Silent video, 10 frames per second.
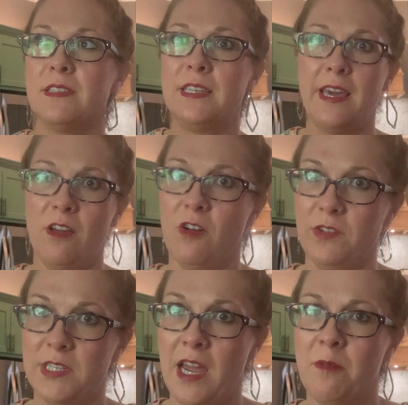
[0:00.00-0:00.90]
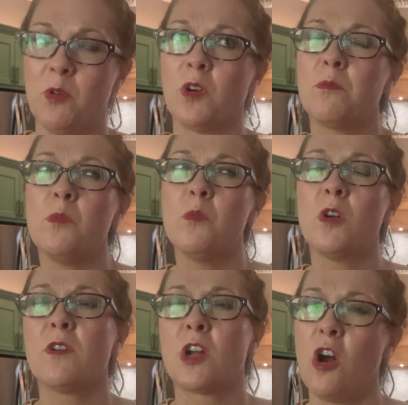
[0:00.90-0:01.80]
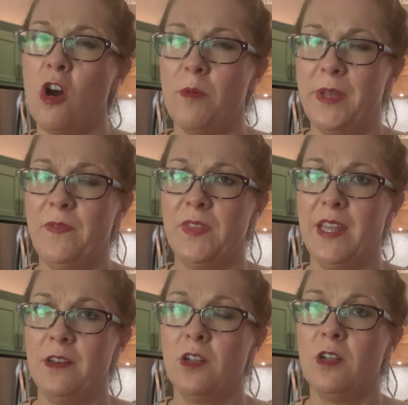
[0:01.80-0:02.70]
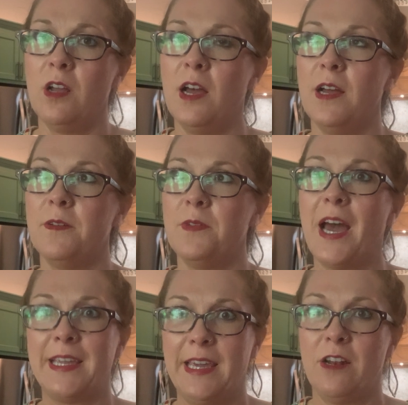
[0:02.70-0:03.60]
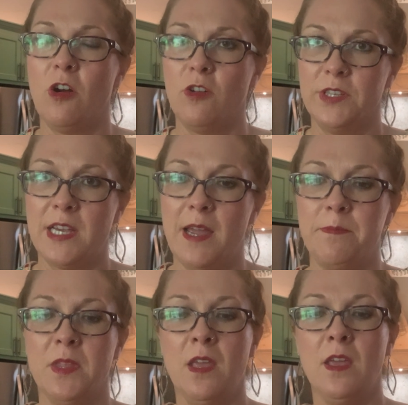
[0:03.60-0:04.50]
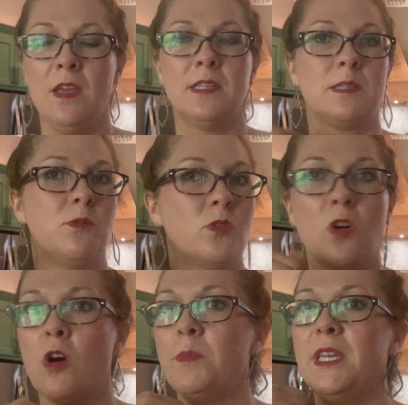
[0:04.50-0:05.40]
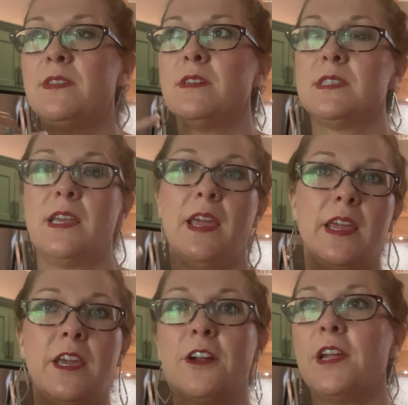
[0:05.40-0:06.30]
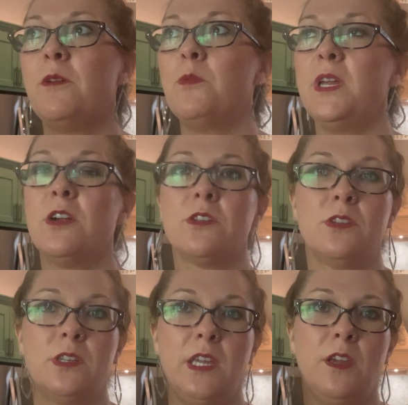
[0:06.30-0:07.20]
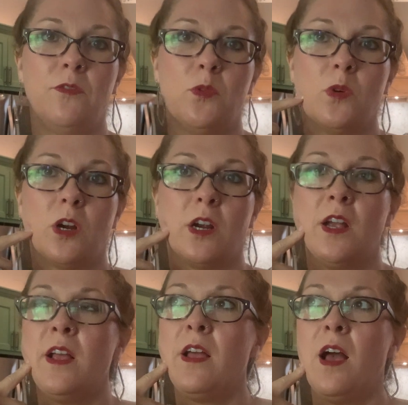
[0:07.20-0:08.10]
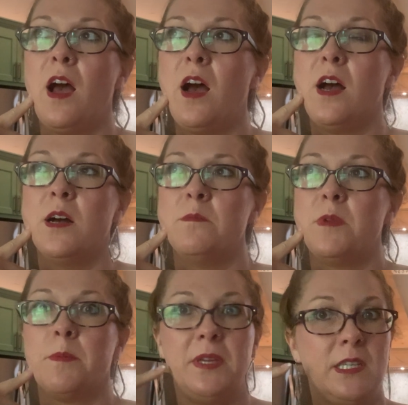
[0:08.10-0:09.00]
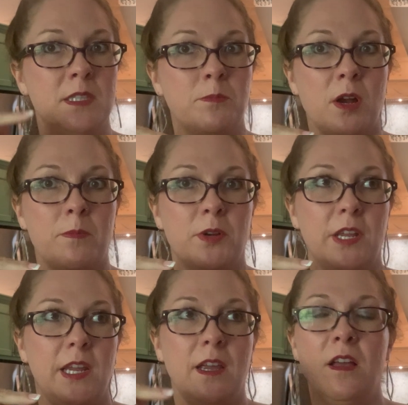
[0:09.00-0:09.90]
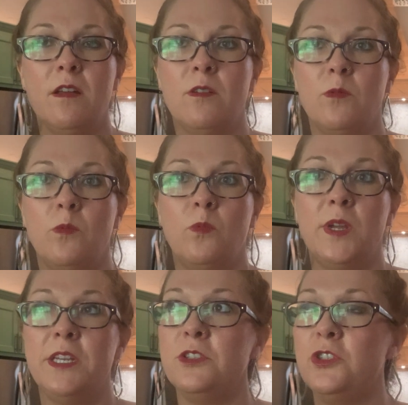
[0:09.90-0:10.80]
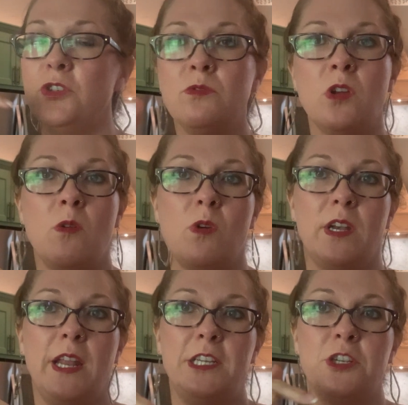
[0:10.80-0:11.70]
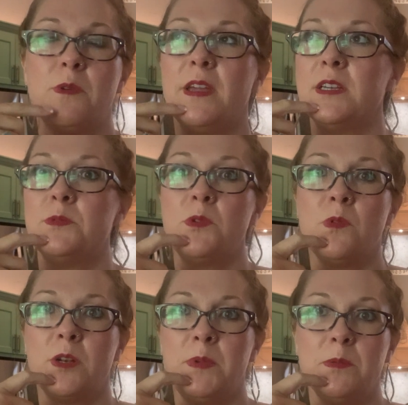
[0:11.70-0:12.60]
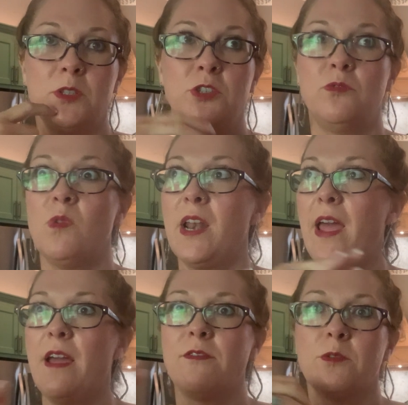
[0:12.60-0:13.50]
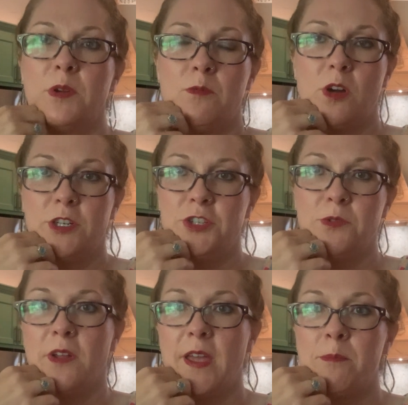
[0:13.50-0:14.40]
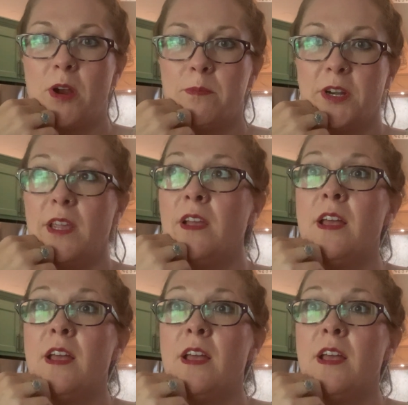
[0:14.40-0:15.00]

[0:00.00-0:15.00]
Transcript: get all the time, or more a comment that I get all the time. Someone will call me and they'll say, hey, Carrie, we are looking for a piece of property. We do not want an HOA because we want to be able to do whatever we want to do on that property.